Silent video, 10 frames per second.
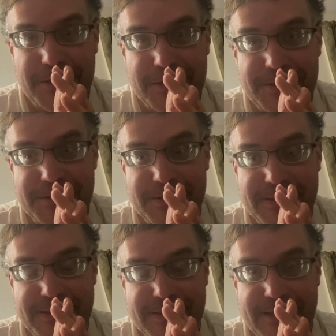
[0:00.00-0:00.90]
And this is,
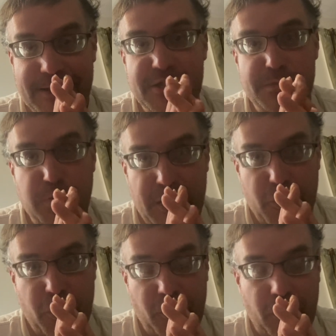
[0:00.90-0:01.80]
as I said, this is playing
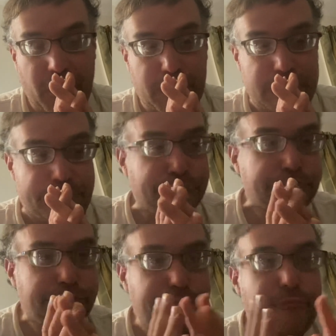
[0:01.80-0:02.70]
all along.
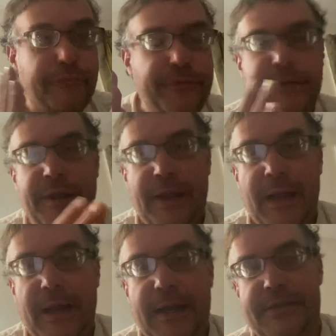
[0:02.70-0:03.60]

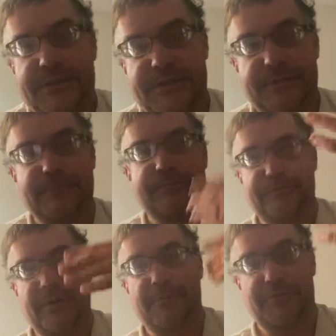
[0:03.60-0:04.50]
It just,
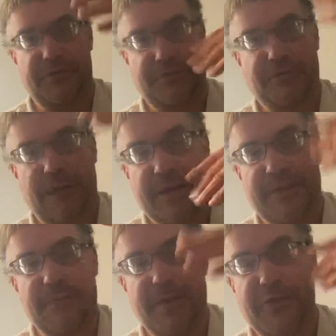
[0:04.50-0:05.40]
I'm just trying
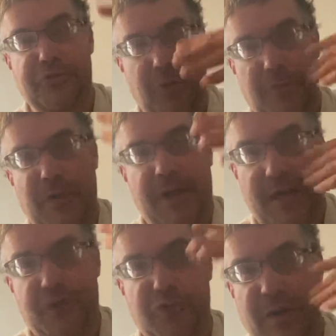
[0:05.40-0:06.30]
to make sure I'm not
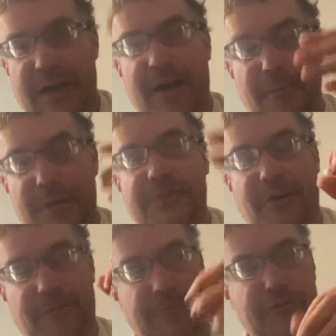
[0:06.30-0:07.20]
getting too ahead of
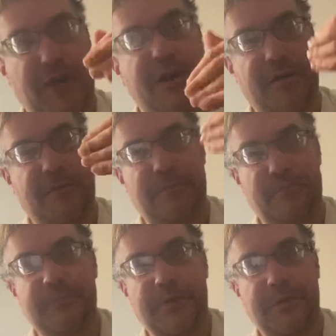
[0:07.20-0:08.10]
myself. I'm trying to
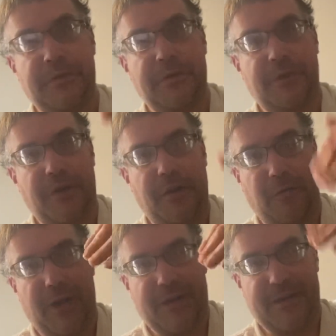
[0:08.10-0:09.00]

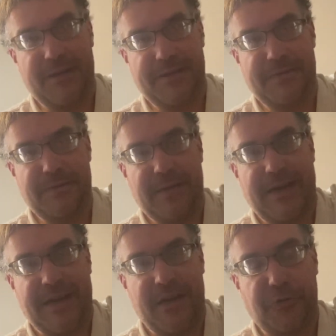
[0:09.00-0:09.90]
unlock these
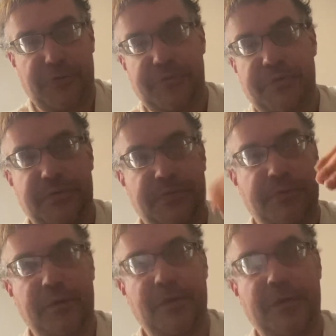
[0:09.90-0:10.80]
ideals
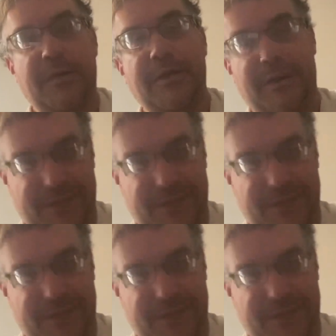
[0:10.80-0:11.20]
and